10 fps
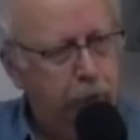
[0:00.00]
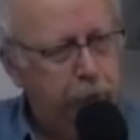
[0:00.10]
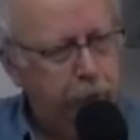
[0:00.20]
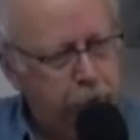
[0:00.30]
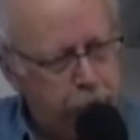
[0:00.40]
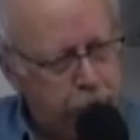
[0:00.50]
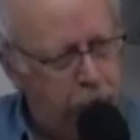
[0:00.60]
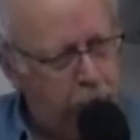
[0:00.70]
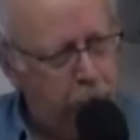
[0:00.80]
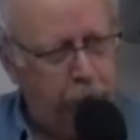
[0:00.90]
They
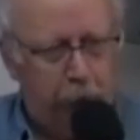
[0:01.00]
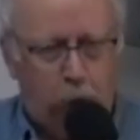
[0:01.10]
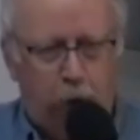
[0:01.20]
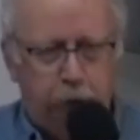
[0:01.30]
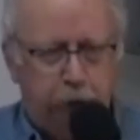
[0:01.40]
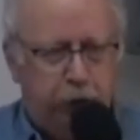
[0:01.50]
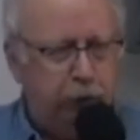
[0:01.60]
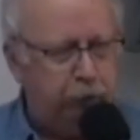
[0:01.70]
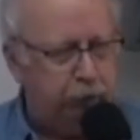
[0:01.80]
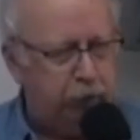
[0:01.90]
struggle. They want the
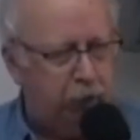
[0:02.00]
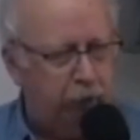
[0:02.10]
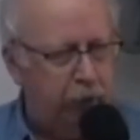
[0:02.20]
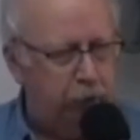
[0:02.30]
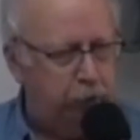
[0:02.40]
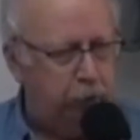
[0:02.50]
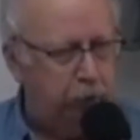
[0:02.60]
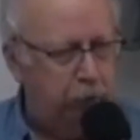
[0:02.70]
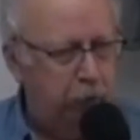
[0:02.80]
gift of salvation.